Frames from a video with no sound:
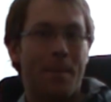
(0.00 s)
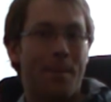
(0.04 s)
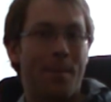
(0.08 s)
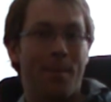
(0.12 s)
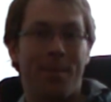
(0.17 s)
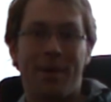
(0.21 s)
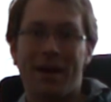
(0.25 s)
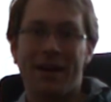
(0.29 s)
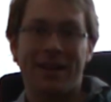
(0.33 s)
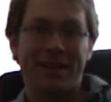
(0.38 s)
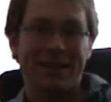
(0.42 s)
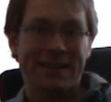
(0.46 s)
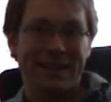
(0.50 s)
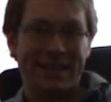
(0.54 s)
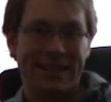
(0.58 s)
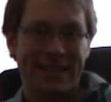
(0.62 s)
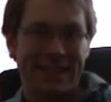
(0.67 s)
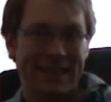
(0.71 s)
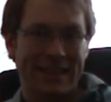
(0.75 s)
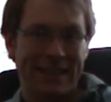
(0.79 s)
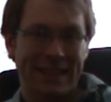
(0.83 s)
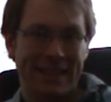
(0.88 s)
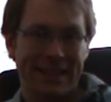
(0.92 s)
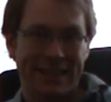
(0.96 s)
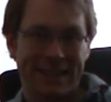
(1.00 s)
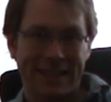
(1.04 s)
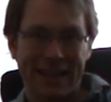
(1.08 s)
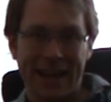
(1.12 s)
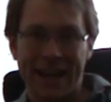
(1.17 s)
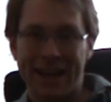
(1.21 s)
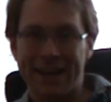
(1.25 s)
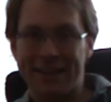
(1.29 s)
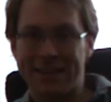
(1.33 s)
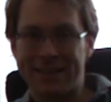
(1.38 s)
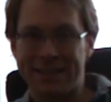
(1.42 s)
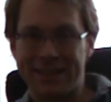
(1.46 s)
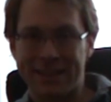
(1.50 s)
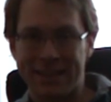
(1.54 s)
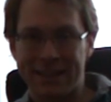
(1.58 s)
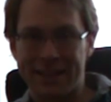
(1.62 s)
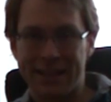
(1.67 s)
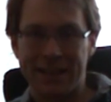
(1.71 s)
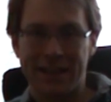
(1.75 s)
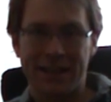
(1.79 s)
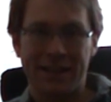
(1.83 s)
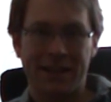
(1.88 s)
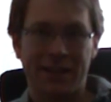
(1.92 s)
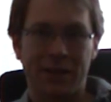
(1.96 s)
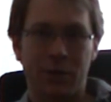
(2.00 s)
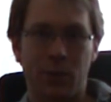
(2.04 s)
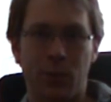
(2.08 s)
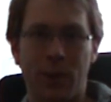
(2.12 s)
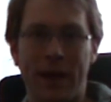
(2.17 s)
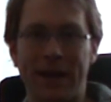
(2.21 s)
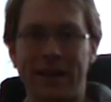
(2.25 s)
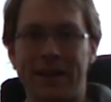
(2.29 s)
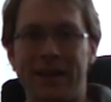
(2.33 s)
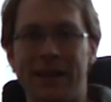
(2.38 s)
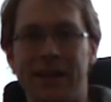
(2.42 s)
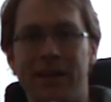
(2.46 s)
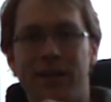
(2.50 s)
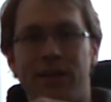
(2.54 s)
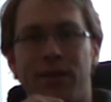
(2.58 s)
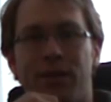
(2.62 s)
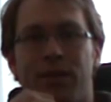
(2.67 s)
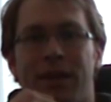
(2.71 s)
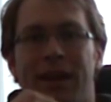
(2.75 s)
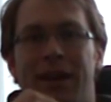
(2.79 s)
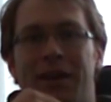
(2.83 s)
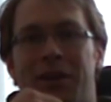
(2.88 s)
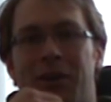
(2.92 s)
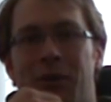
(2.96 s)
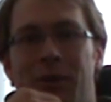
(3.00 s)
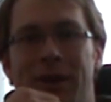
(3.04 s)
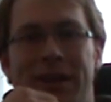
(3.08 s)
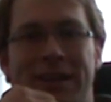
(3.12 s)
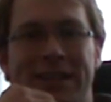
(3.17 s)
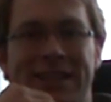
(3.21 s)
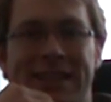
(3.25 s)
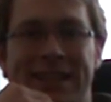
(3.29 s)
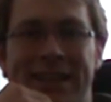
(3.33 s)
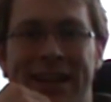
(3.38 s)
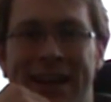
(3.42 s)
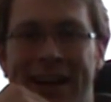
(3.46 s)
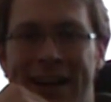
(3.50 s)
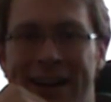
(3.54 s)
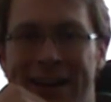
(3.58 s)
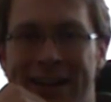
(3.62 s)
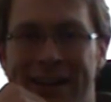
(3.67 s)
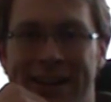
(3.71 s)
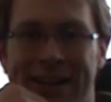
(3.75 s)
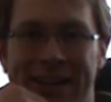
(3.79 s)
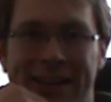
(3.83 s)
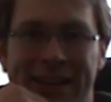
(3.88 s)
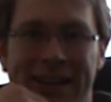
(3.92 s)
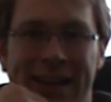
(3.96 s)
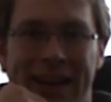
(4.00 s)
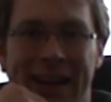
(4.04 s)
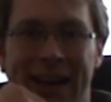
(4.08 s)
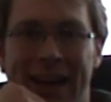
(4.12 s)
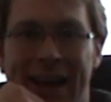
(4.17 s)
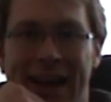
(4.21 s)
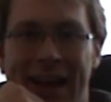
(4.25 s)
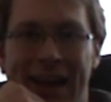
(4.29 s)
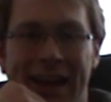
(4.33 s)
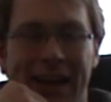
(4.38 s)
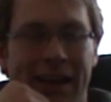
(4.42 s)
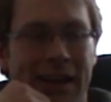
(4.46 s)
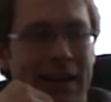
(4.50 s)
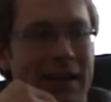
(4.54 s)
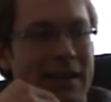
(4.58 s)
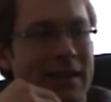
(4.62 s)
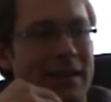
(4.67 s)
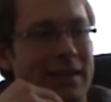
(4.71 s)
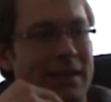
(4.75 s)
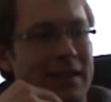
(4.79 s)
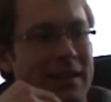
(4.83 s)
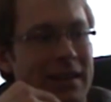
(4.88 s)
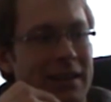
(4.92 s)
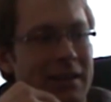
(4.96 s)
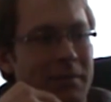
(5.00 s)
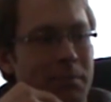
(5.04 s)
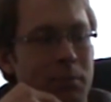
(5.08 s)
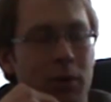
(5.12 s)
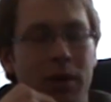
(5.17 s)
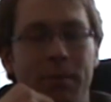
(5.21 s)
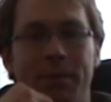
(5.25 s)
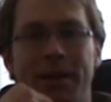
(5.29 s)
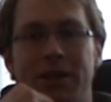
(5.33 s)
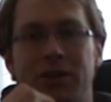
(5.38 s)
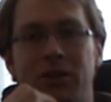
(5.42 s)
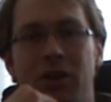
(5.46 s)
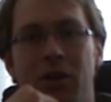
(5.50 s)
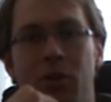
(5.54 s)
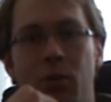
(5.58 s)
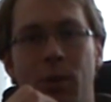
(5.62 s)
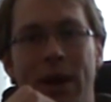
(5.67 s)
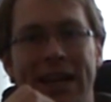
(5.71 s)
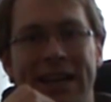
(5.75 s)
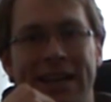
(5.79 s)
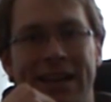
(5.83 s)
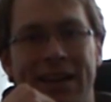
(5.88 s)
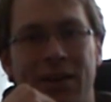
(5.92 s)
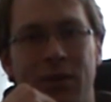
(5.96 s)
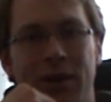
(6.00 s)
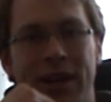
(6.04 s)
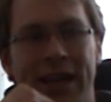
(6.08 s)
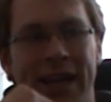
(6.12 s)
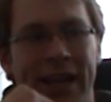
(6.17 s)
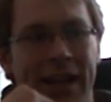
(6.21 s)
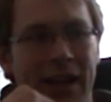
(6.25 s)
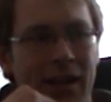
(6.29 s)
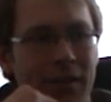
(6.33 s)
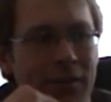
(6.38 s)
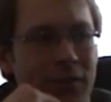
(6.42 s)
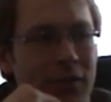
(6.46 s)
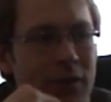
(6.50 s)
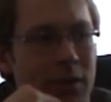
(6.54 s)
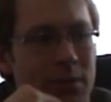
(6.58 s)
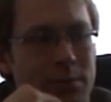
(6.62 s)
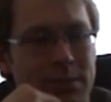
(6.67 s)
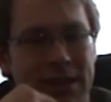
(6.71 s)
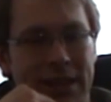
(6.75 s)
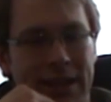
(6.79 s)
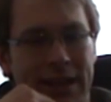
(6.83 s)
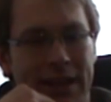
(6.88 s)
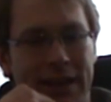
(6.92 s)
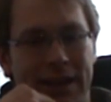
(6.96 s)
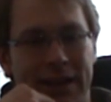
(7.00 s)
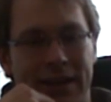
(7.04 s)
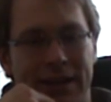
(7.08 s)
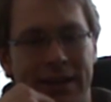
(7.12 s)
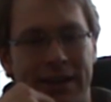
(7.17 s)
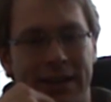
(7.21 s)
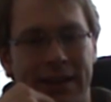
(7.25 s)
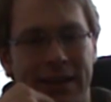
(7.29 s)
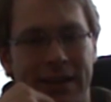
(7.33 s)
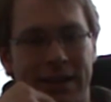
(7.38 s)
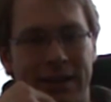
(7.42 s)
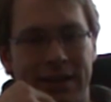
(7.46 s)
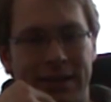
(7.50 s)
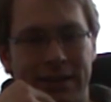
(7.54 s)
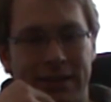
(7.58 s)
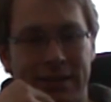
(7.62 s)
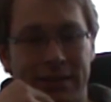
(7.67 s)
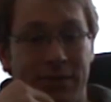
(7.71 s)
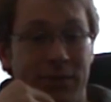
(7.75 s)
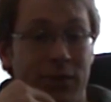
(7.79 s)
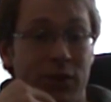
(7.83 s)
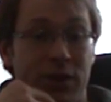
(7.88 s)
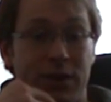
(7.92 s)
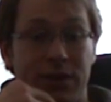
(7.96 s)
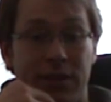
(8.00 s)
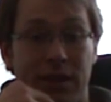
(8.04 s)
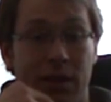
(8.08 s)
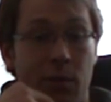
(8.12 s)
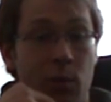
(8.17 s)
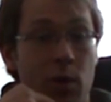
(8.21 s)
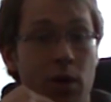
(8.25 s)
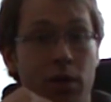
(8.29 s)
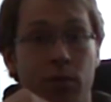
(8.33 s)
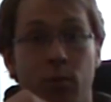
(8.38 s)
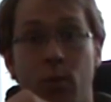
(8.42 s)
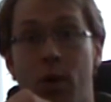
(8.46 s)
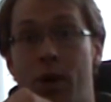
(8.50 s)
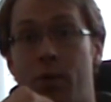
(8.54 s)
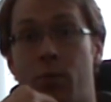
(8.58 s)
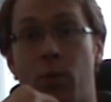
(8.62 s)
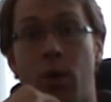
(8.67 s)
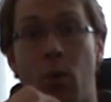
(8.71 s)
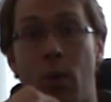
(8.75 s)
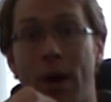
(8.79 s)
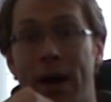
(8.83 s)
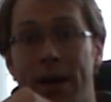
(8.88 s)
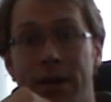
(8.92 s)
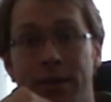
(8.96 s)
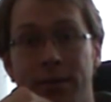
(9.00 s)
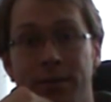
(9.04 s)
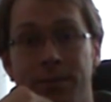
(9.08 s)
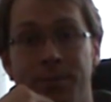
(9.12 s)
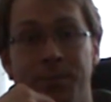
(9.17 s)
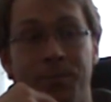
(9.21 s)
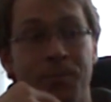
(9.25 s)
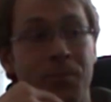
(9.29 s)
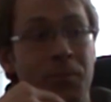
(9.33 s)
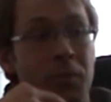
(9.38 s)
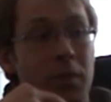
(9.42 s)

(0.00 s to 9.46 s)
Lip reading: But then the 20th century started, and it pretty much all went downhill from there. And first there was World War I.